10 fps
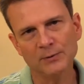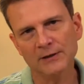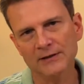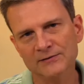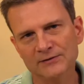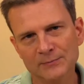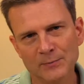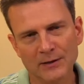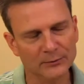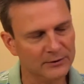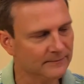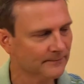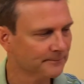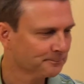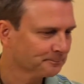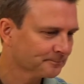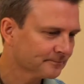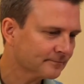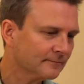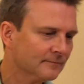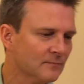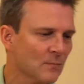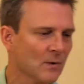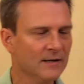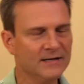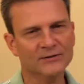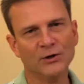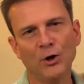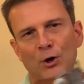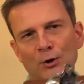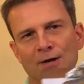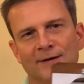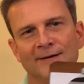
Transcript: place in memory. It's called